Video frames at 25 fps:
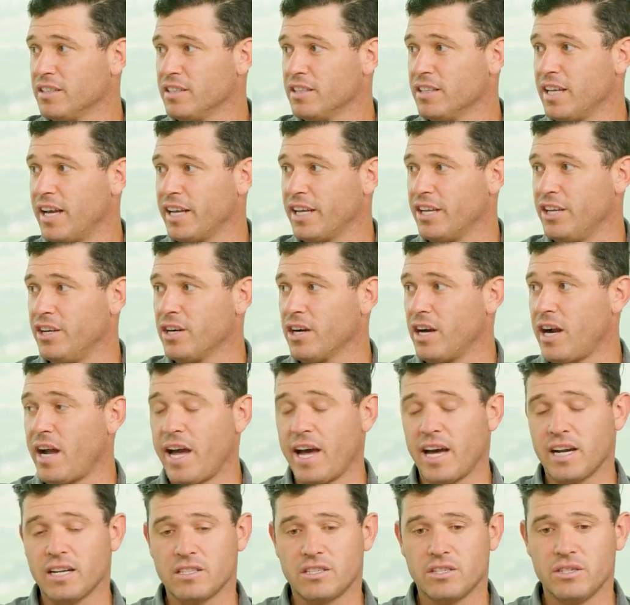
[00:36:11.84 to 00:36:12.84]
Like your
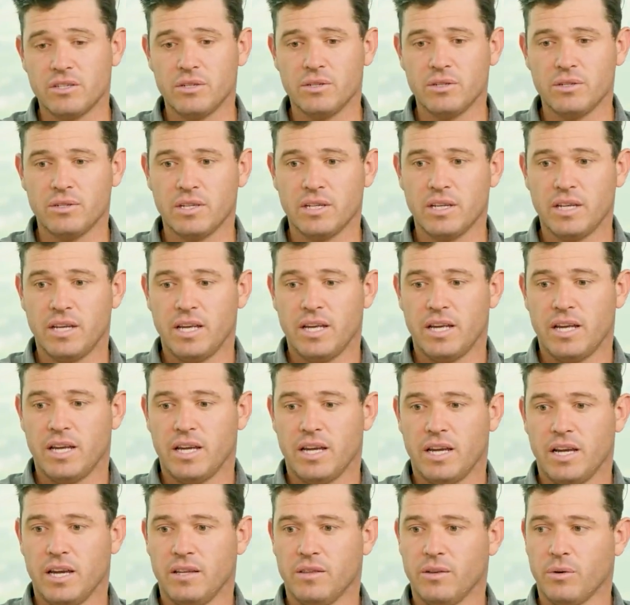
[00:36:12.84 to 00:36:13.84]
attitude
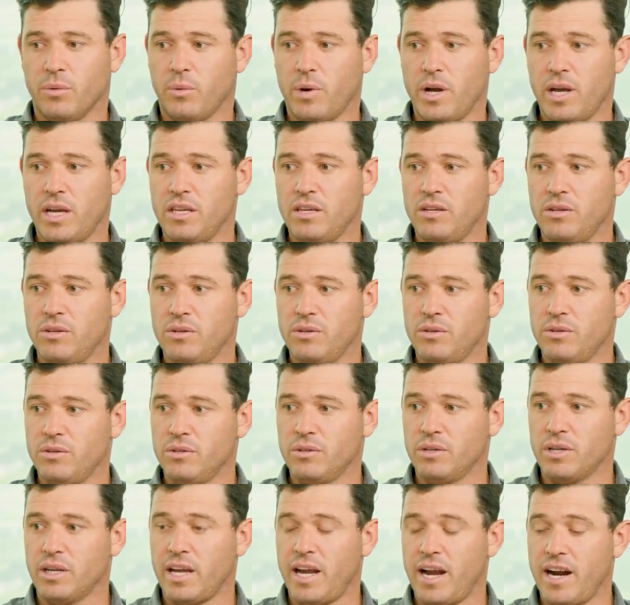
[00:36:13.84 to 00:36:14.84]
and the way
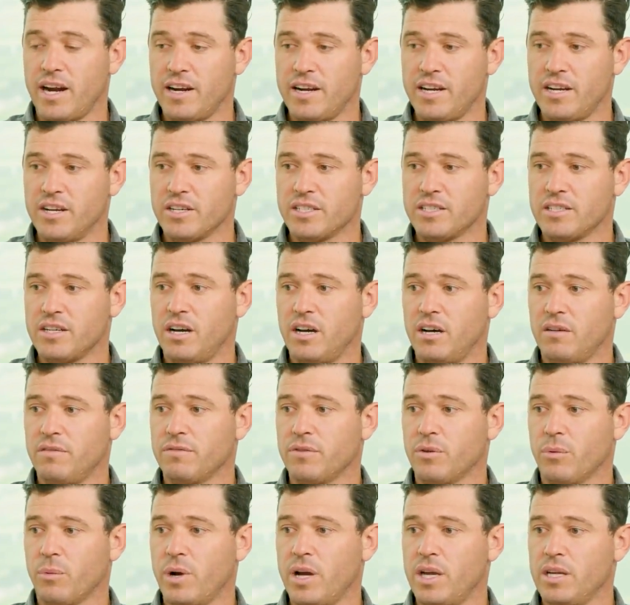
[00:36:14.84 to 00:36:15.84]
you carry yourself,
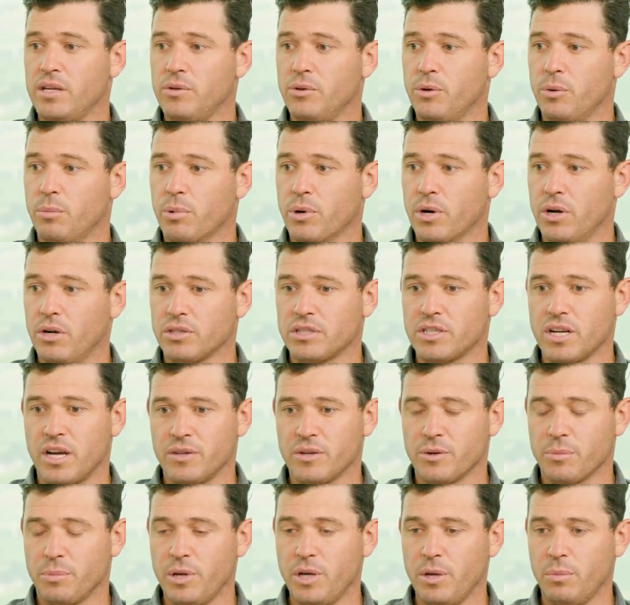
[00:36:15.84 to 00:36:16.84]
the way you approach
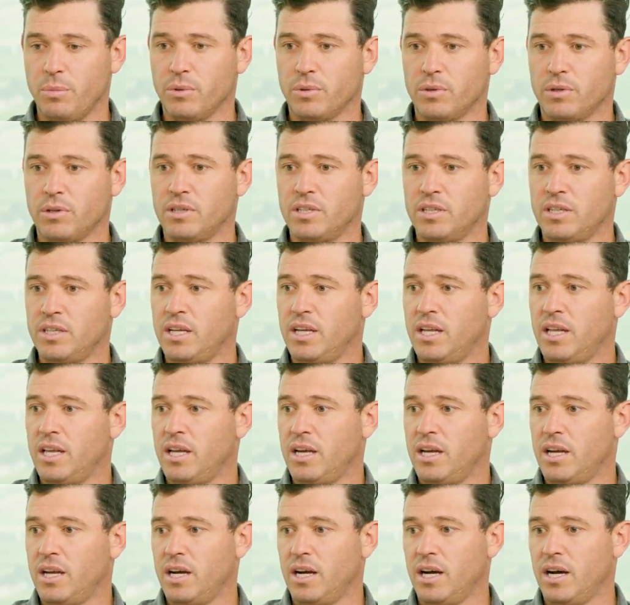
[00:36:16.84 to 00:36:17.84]
other people,
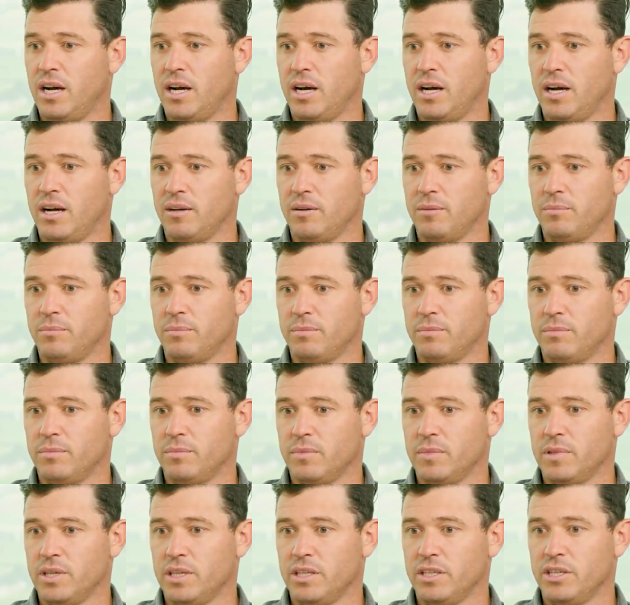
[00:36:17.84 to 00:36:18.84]

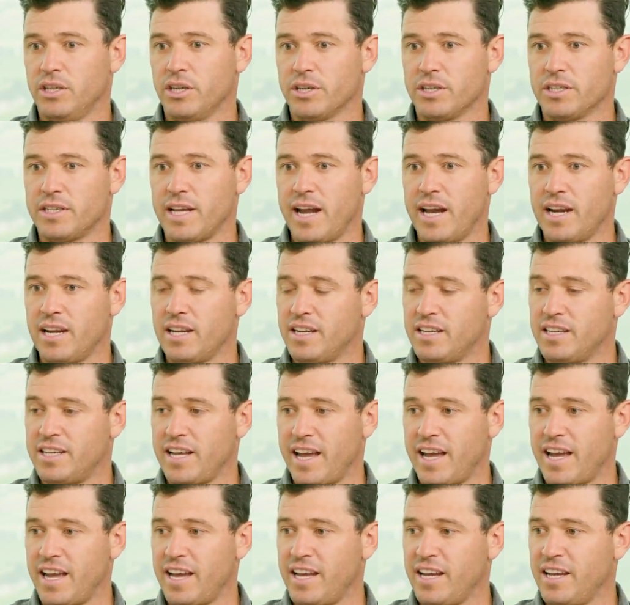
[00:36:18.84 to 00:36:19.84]
your
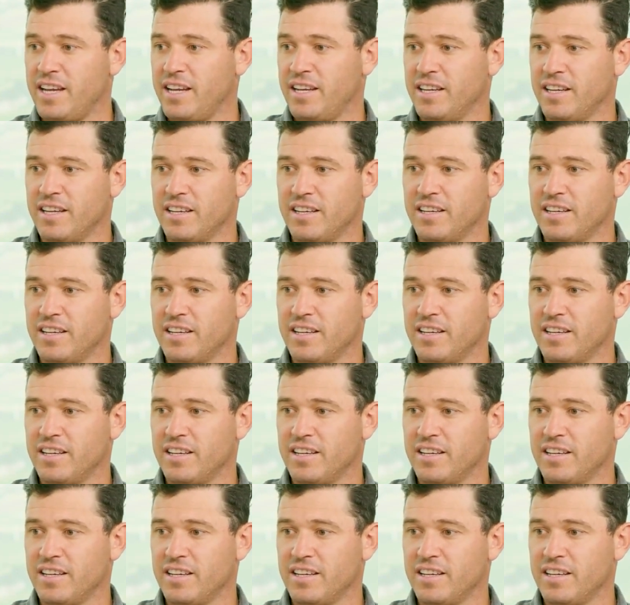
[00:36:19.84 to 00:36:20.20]
day-to-day